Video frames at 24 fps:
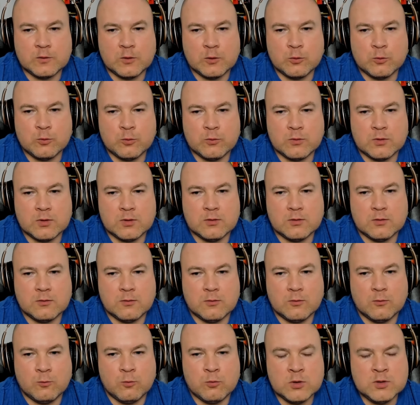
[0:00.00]
So
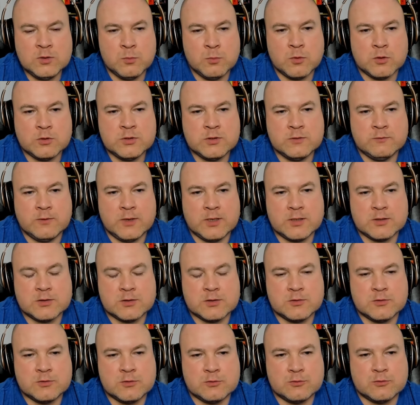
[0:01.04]
what
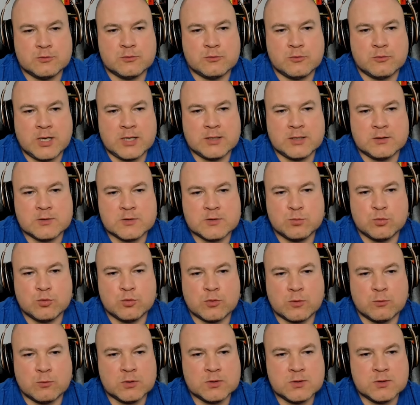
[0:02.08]
motivated you to write this
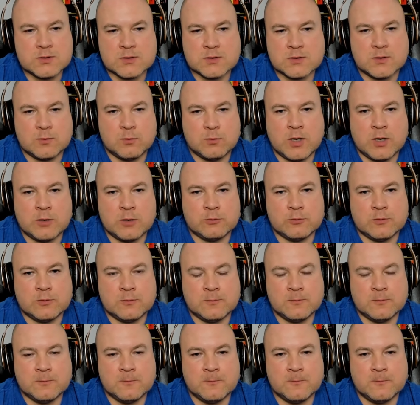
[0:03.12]
book? What is it about?